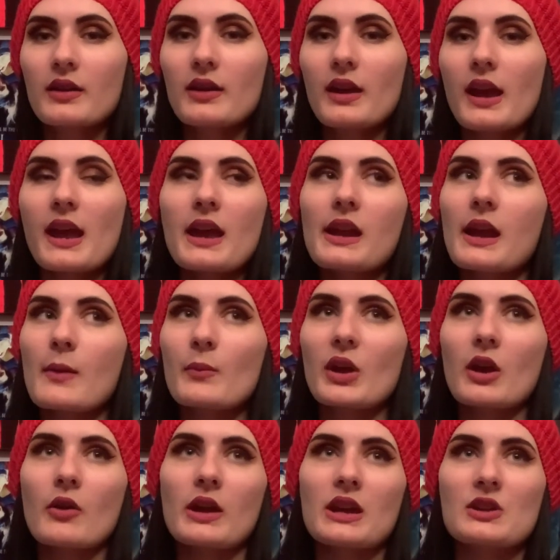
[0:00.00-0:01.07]
and I'm
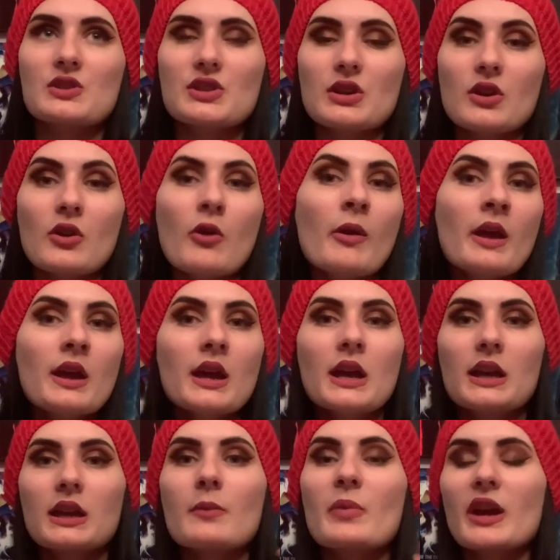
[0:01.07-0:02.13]
going to
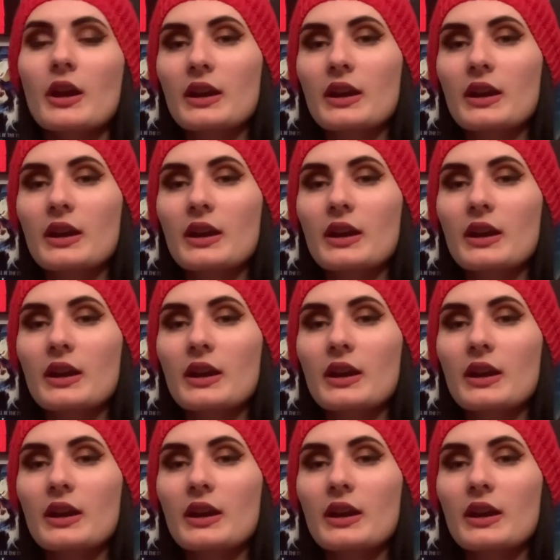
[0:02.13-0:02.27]
compare and